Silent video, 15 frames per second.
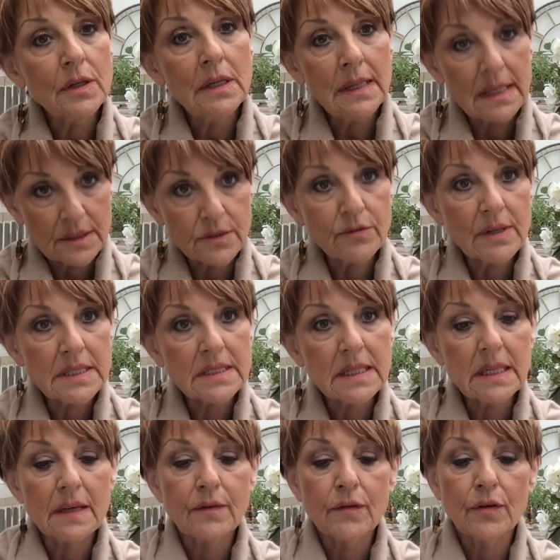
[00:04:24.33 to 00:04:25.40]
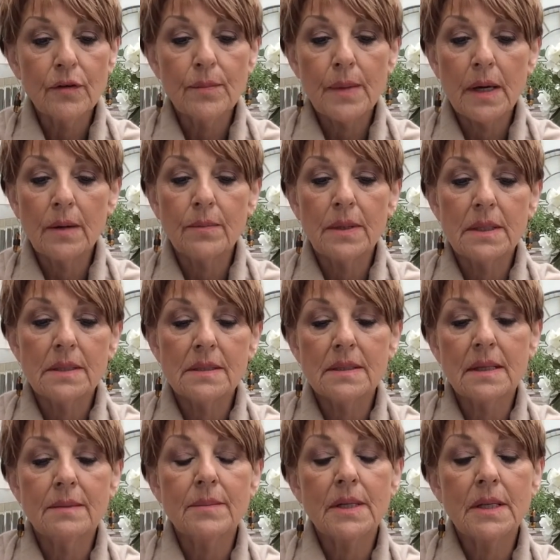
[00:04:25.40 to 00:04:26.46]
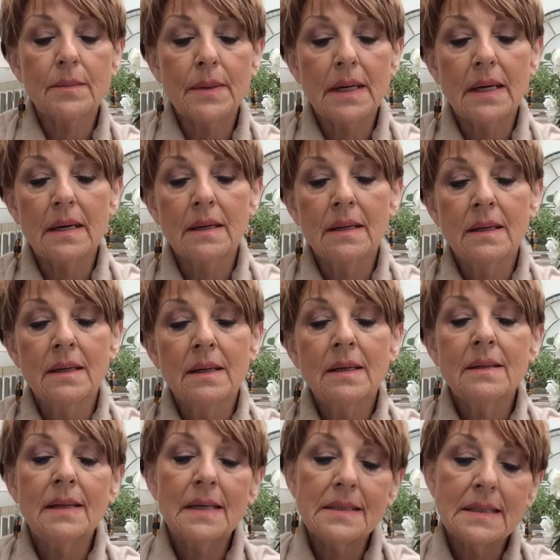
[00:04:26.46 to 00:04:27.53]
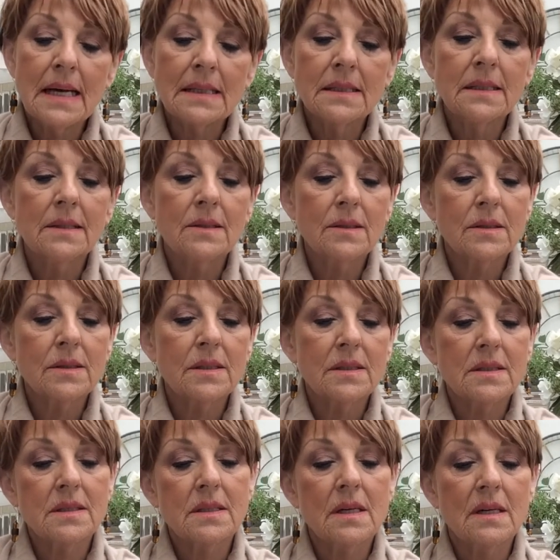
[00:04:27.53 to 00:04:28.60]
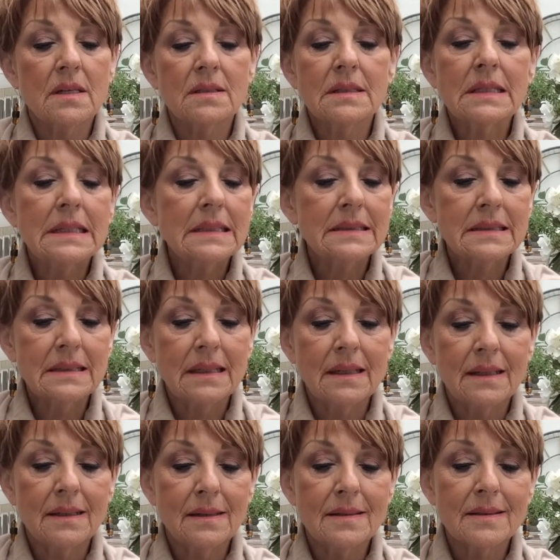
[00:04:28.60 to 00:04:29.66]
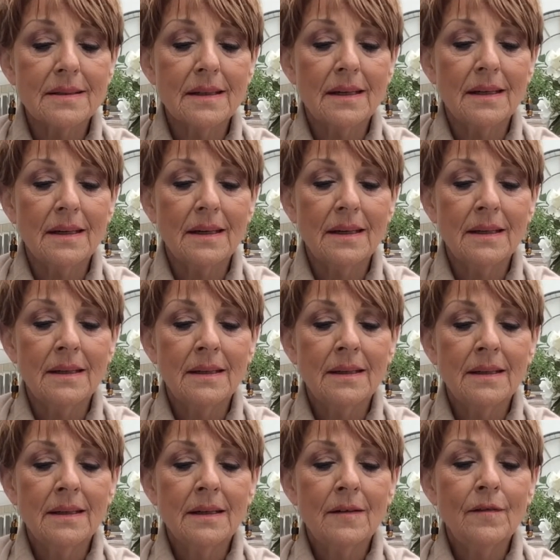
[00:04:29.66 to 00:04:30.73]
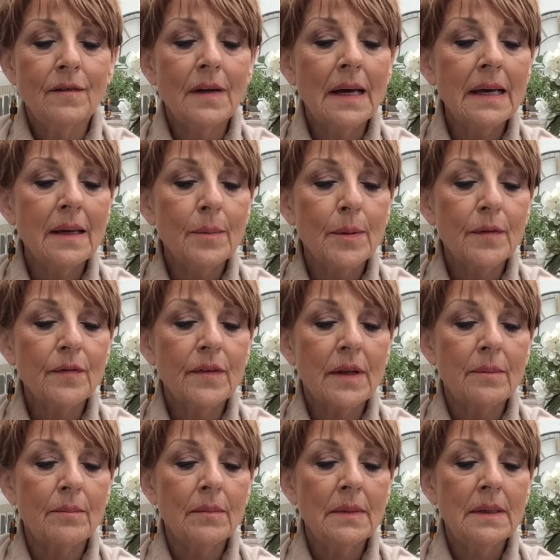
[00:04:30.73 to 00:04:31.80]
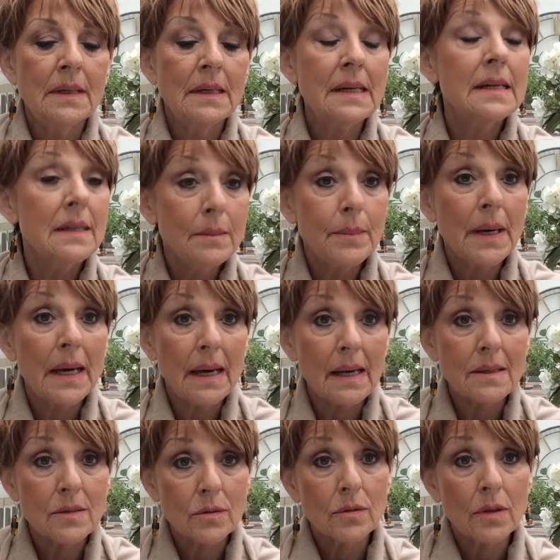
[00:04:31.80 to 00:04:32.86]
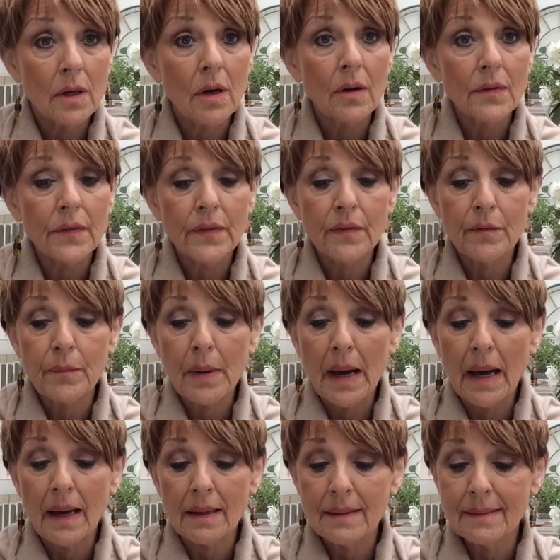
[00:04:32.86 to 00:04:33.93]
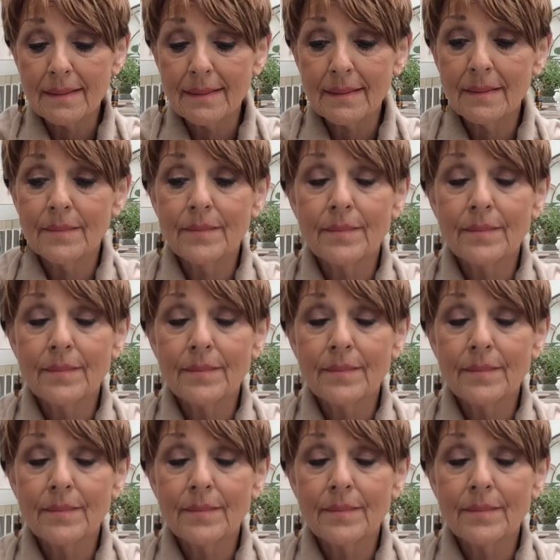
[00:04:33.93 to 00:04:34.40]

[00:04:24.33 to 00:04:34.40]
Let's rest here for a moment, said Mother Bear. They sat and looked at the stars glistening in the sky. Flying above them, Little Bear saw lots of bats.